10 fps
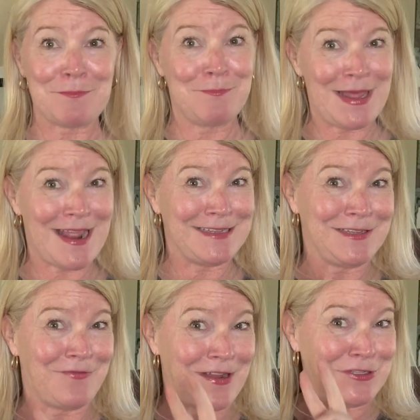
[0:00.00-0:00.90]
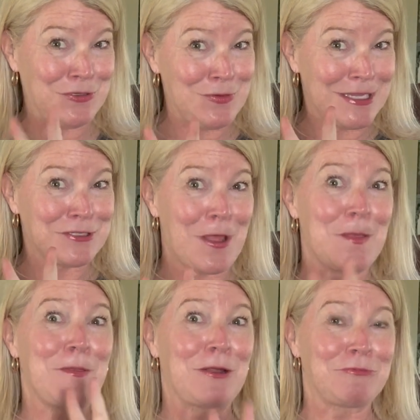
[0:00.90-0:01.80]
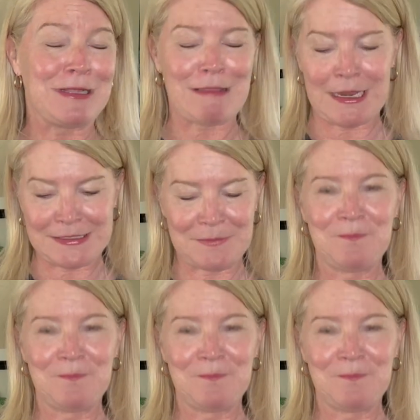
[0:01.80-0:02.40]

but I did find two things on there that I really liked.